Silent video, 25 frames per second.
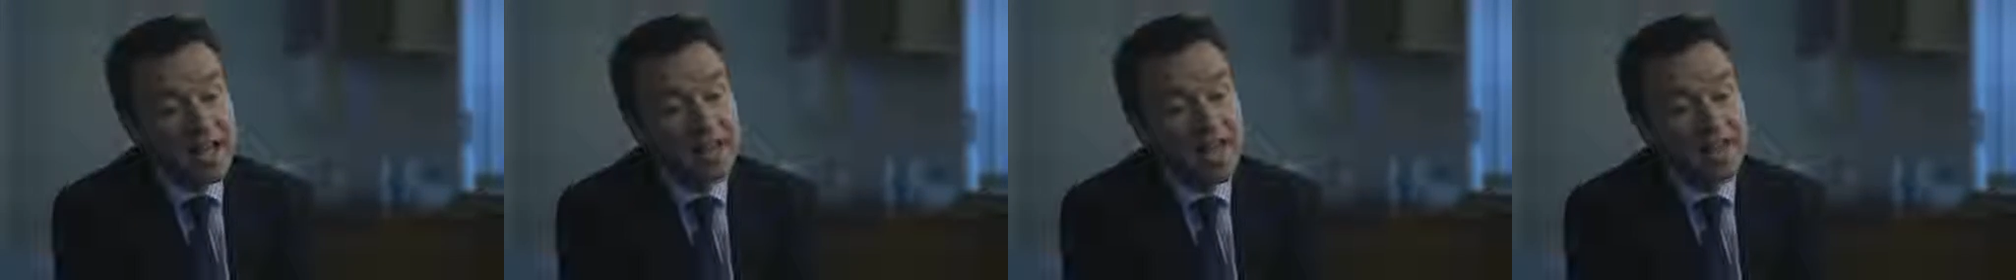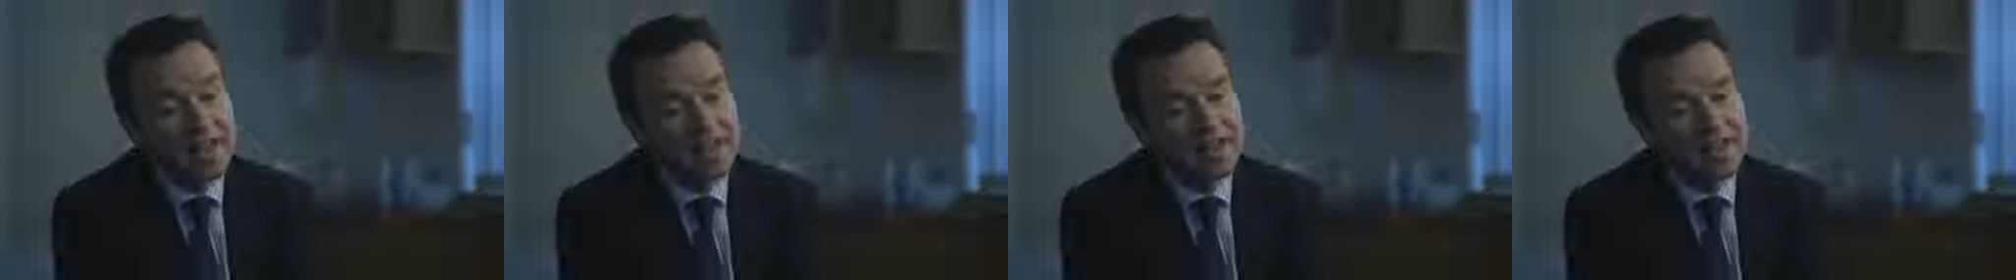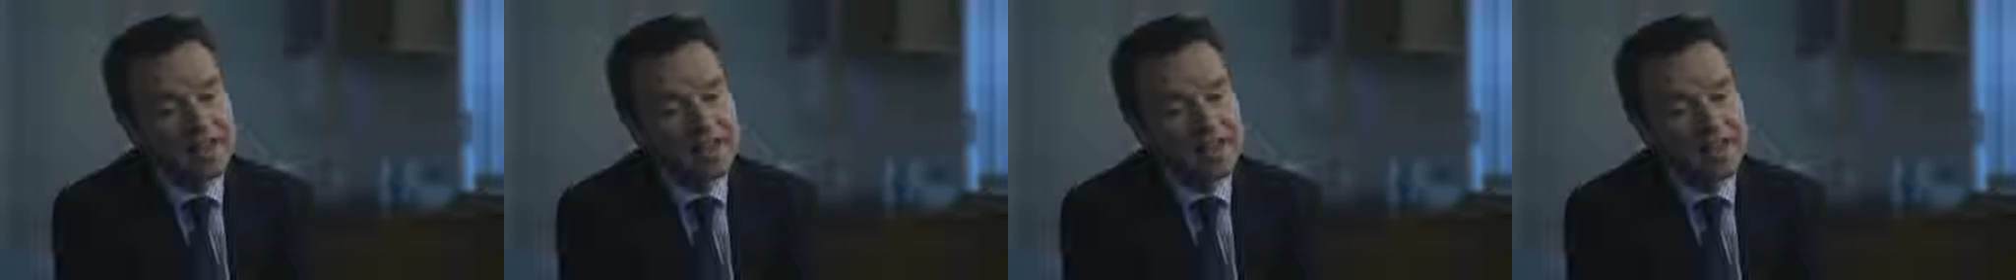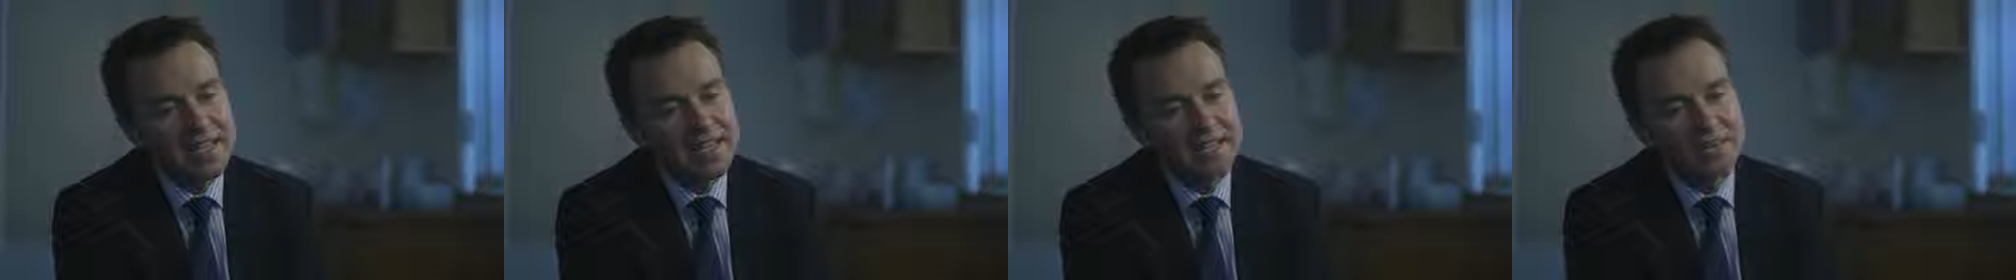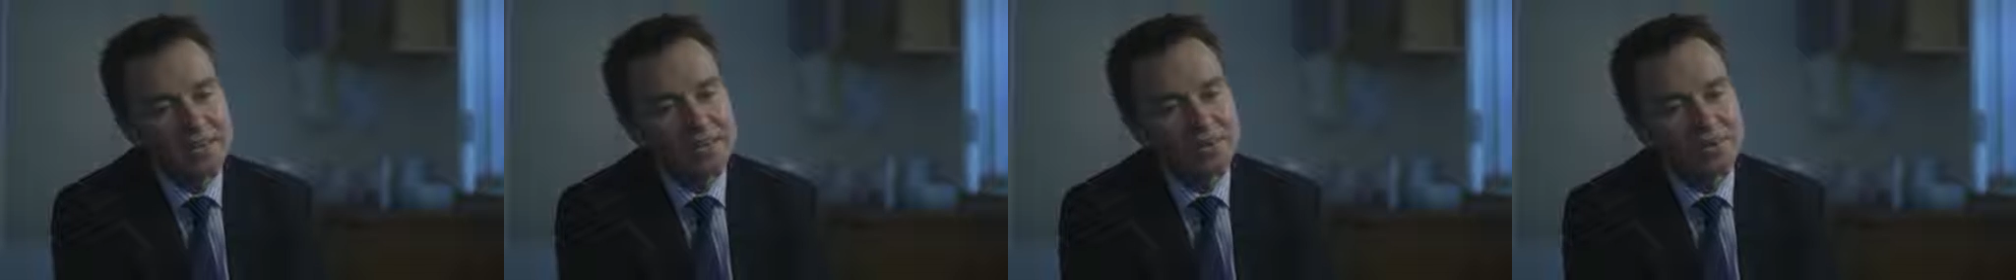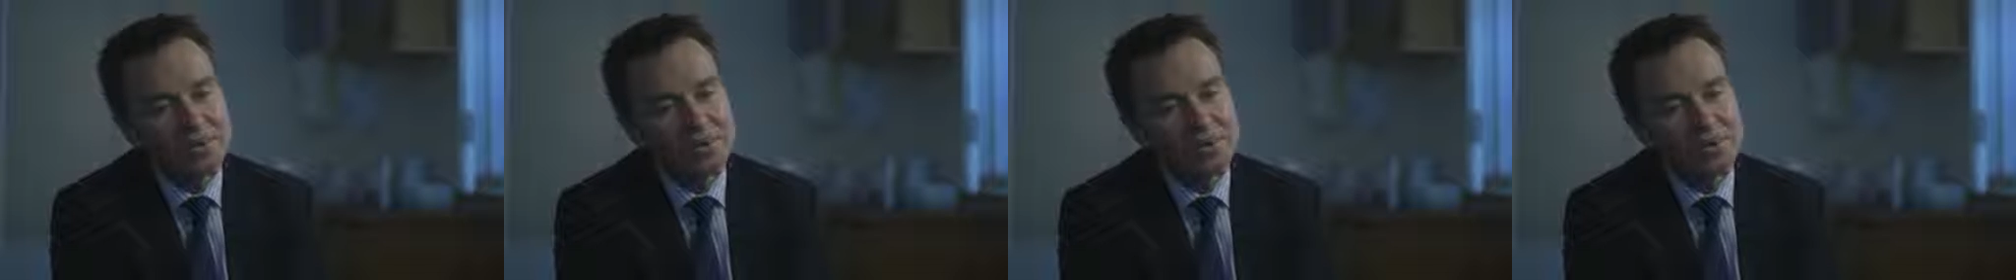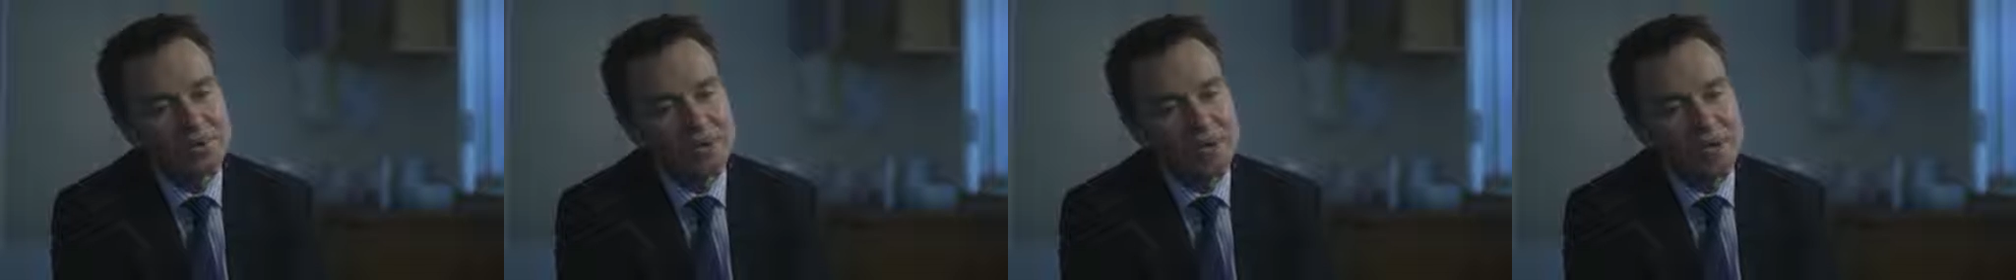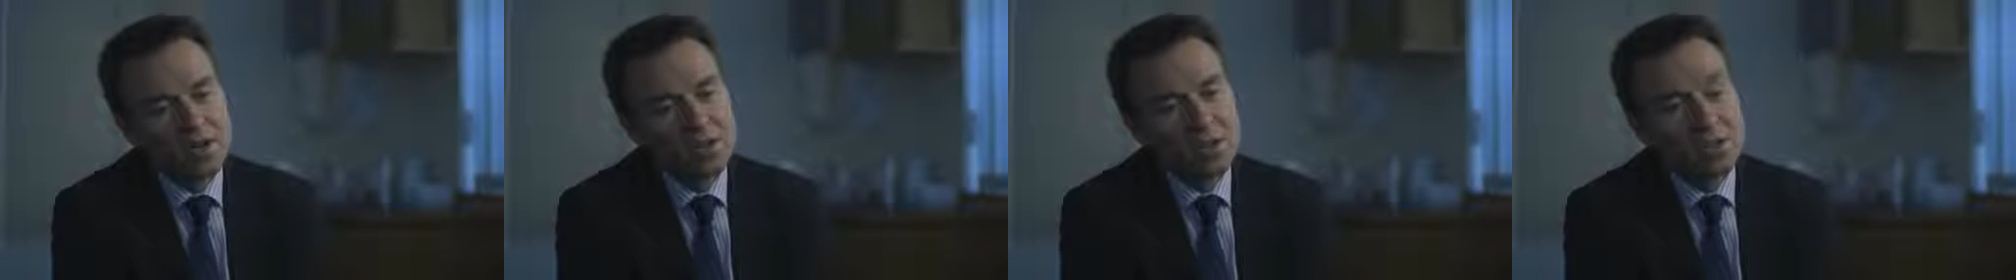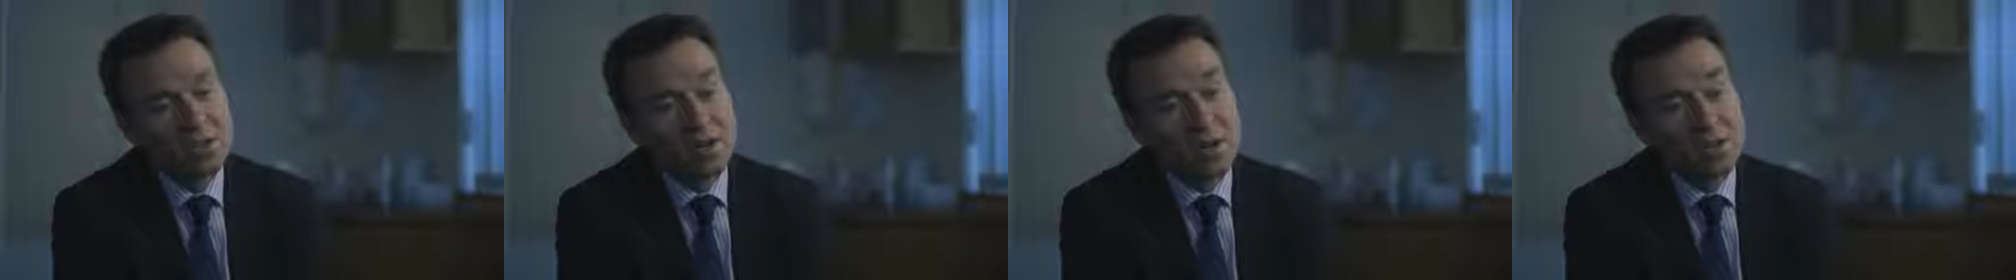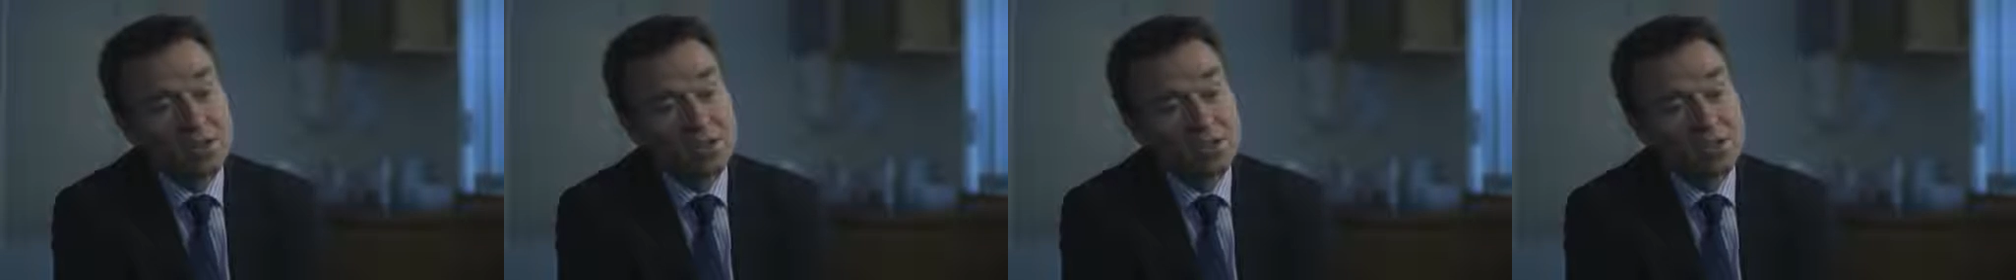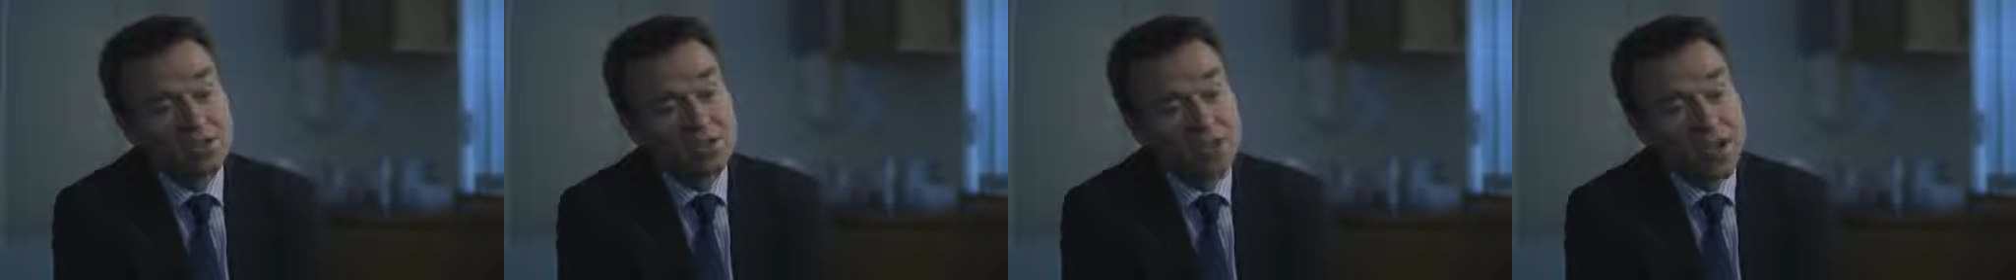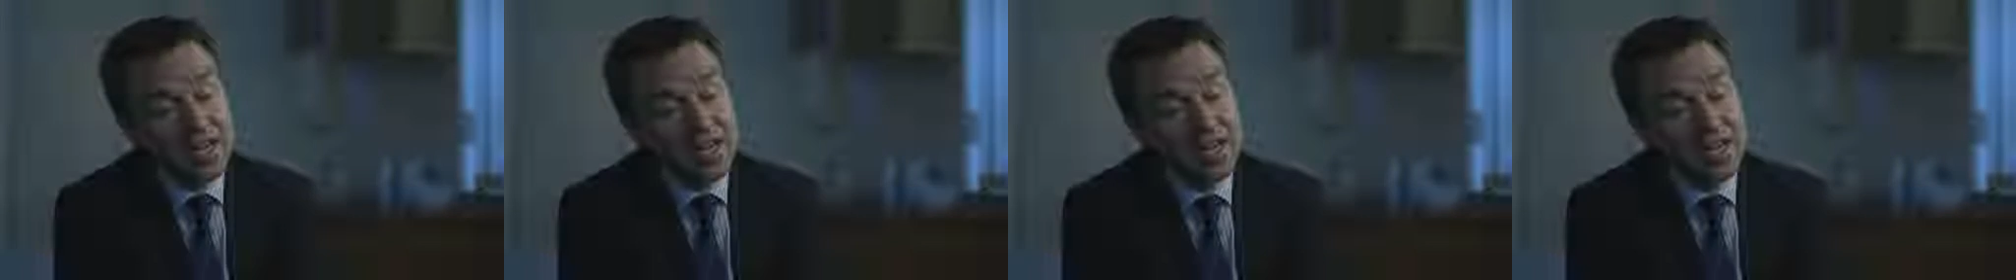And I think, you know, when I
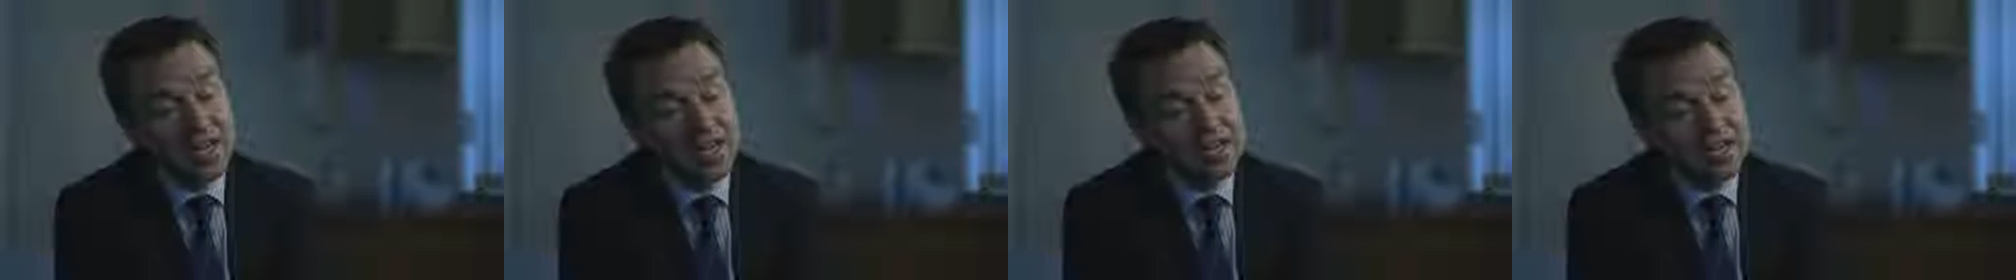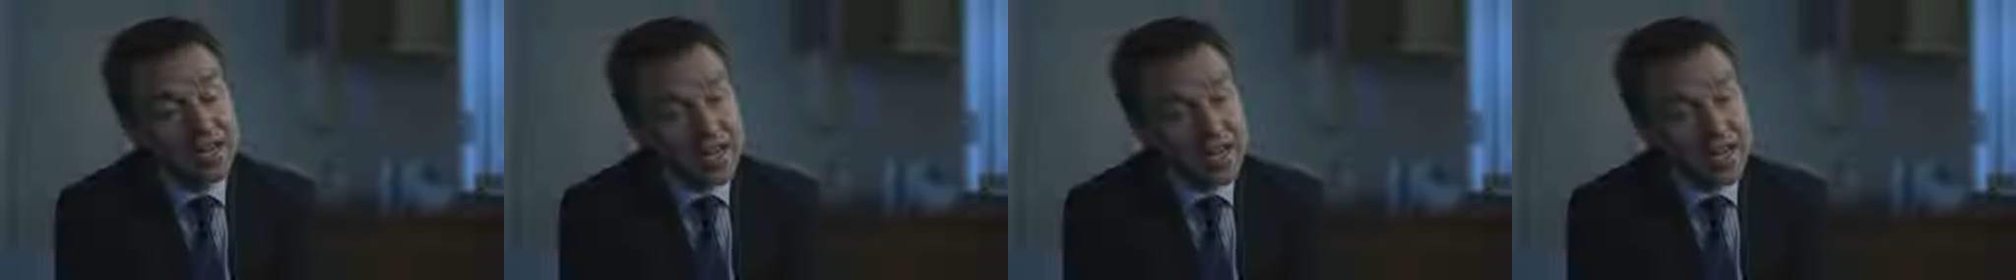was training